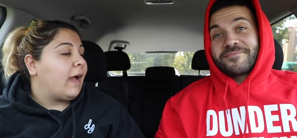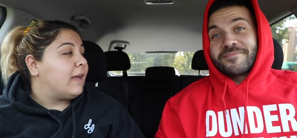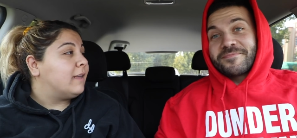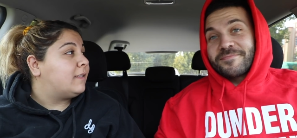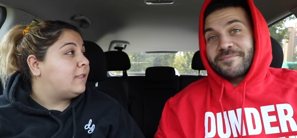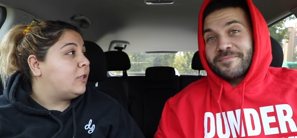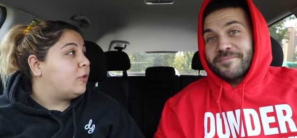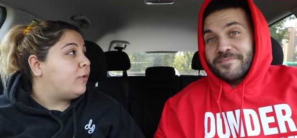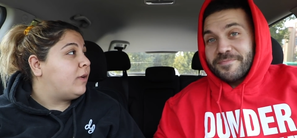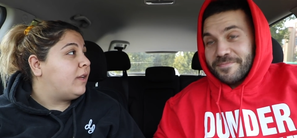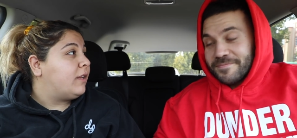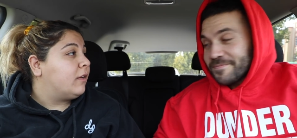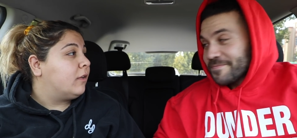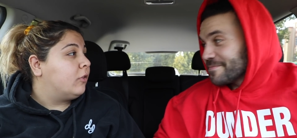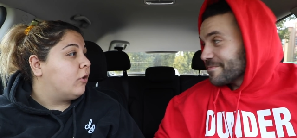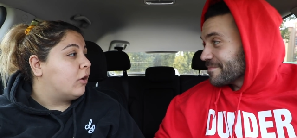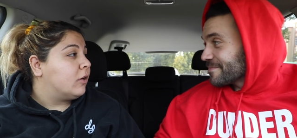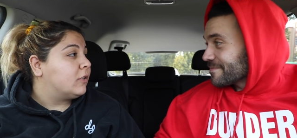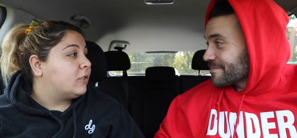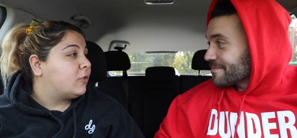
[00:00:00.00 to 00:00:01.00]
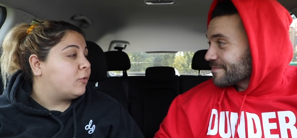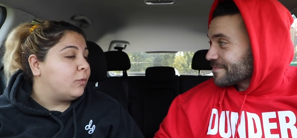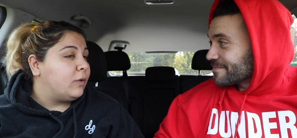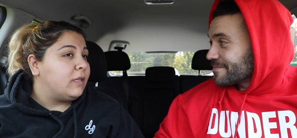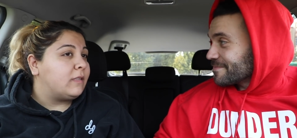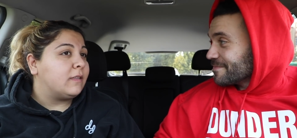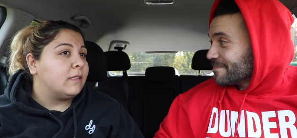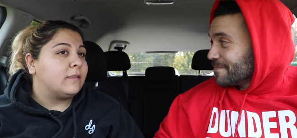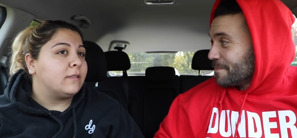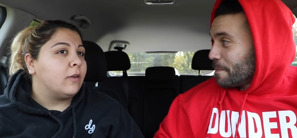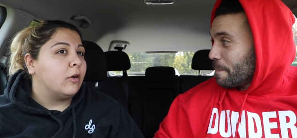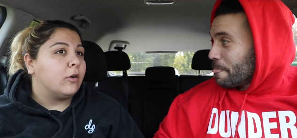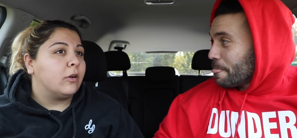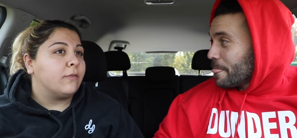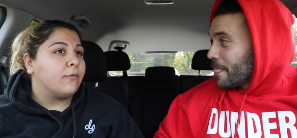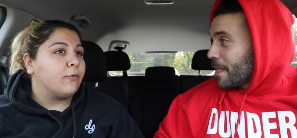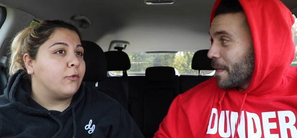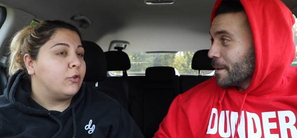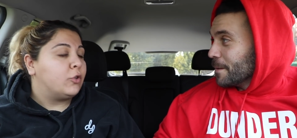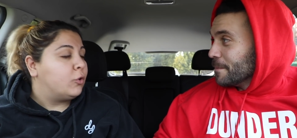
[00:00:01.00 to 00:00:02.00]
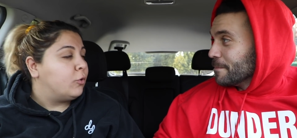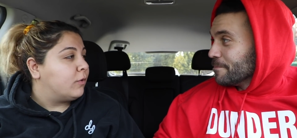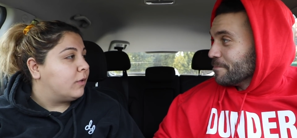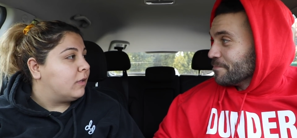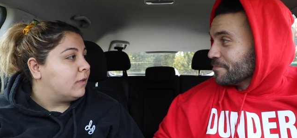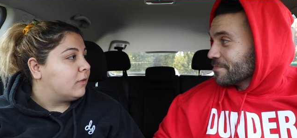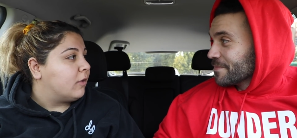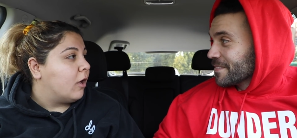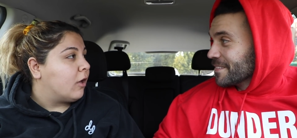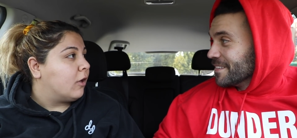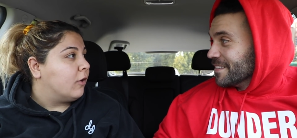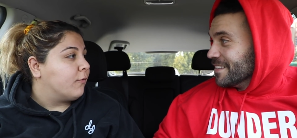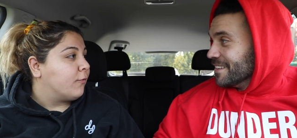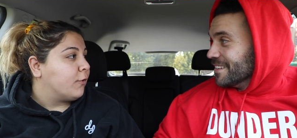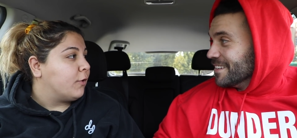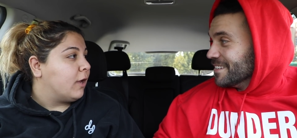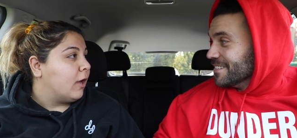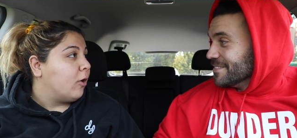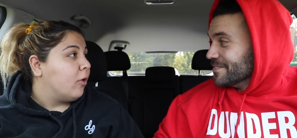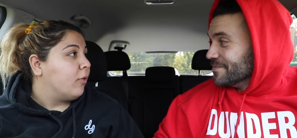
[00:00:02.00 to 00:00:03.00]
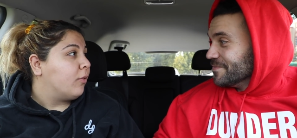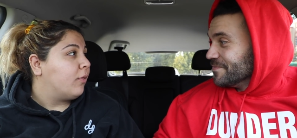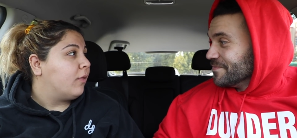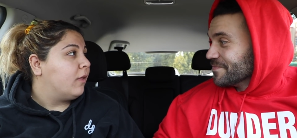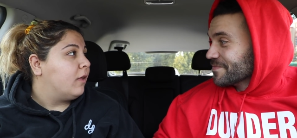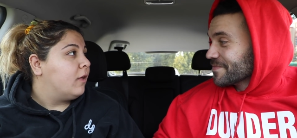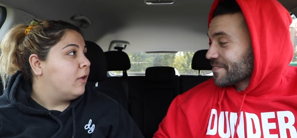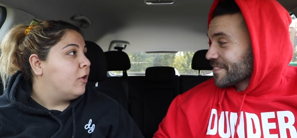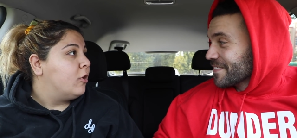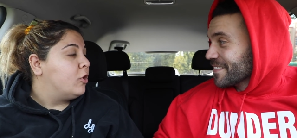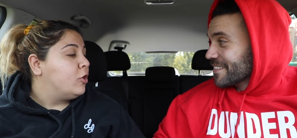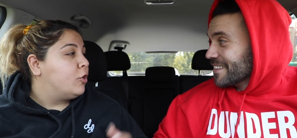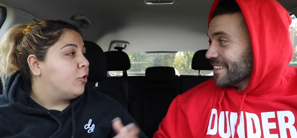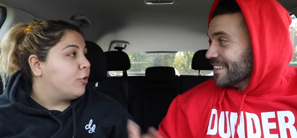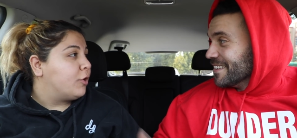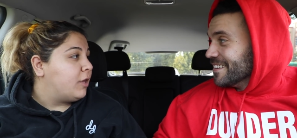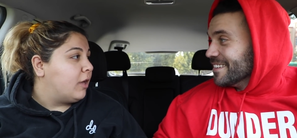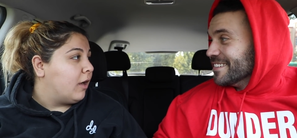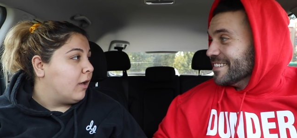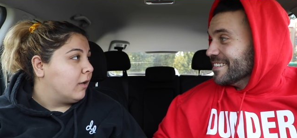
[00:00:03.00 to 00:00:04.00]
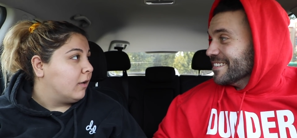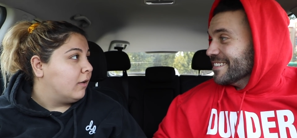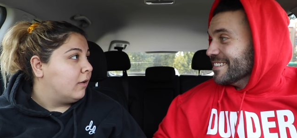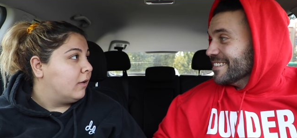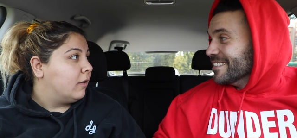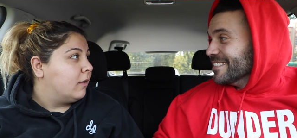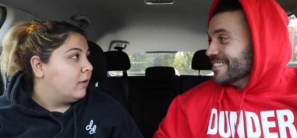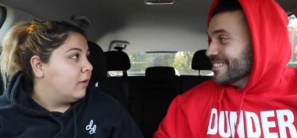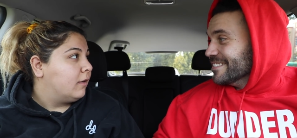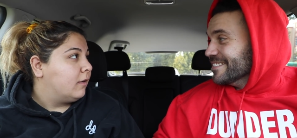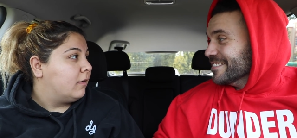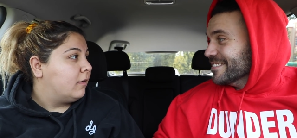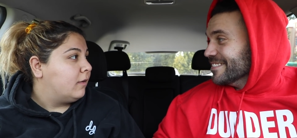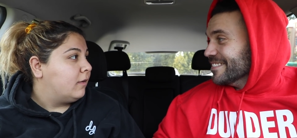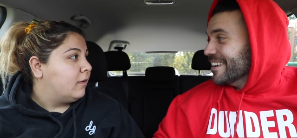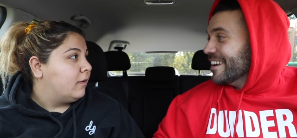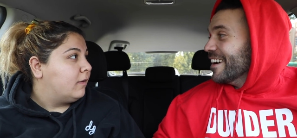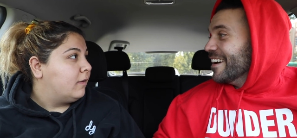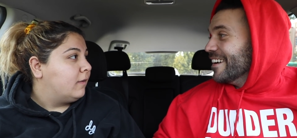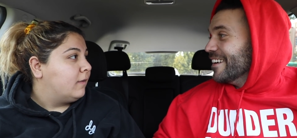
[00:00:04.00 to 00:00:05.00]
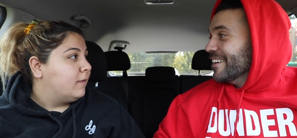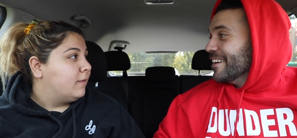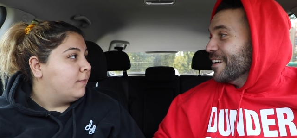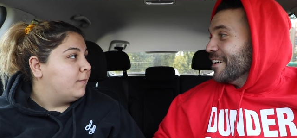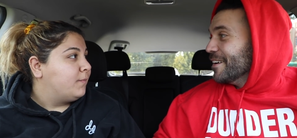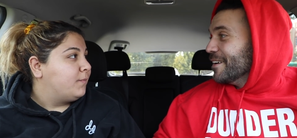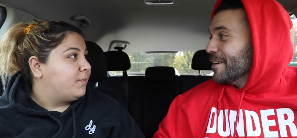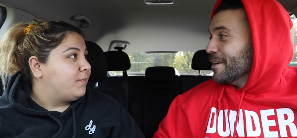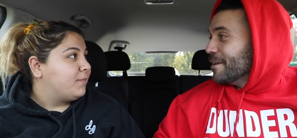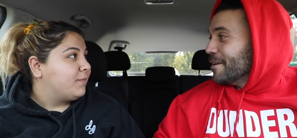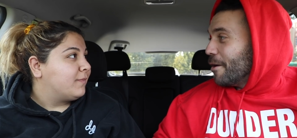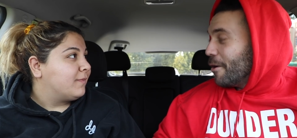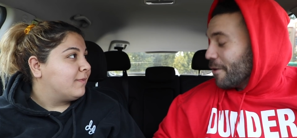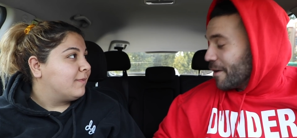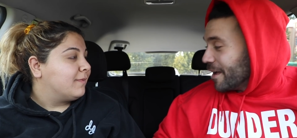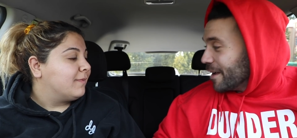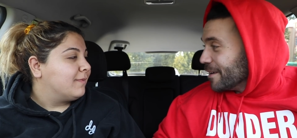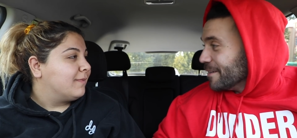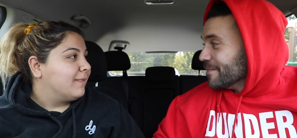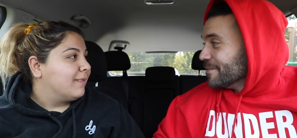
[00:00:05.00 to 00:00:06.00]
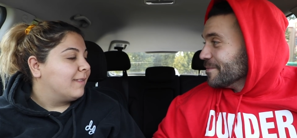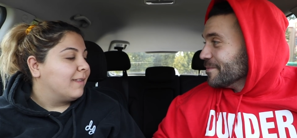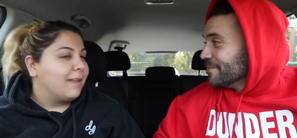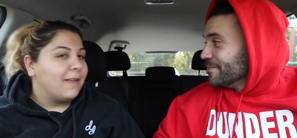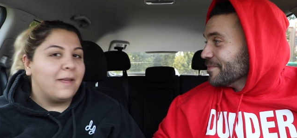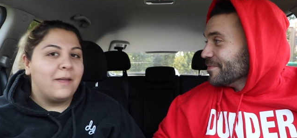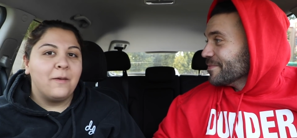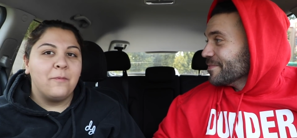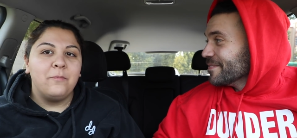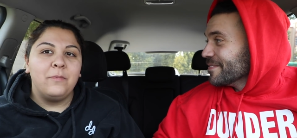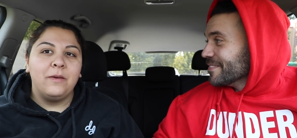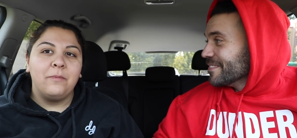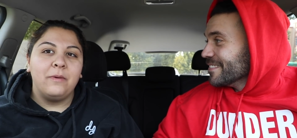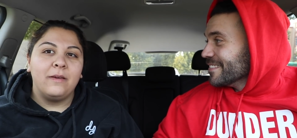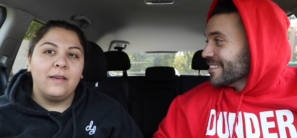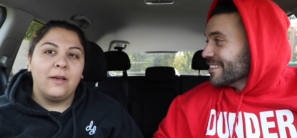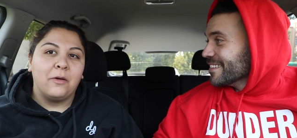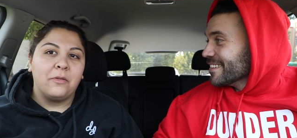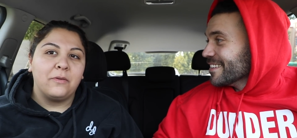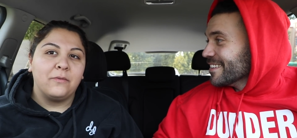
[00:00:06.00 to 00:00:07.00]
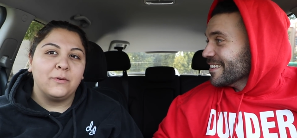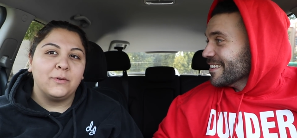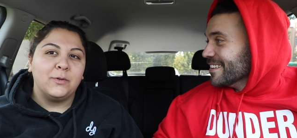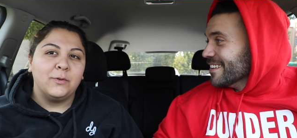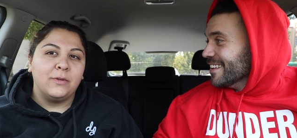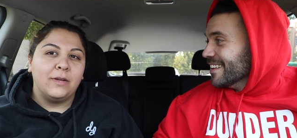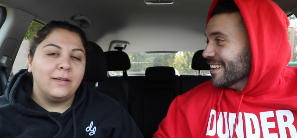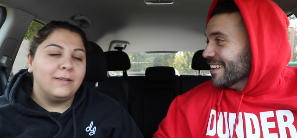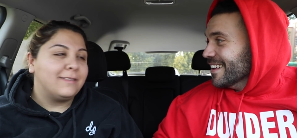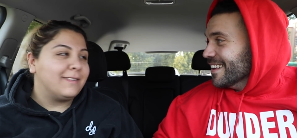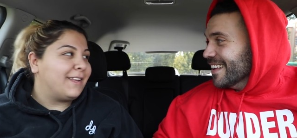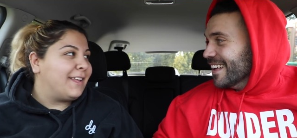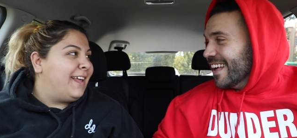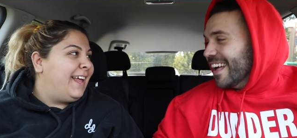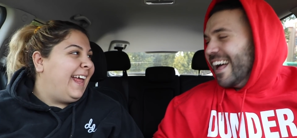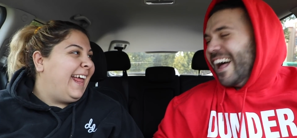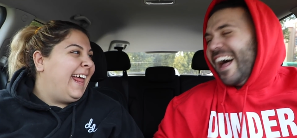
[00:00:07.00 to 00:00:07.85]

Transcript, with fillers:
Speaker 1: I see you eating a lot of sweets. It's not good for your tooth and it's not good for your health. You're young. Okay. Me being healthy for two days. Today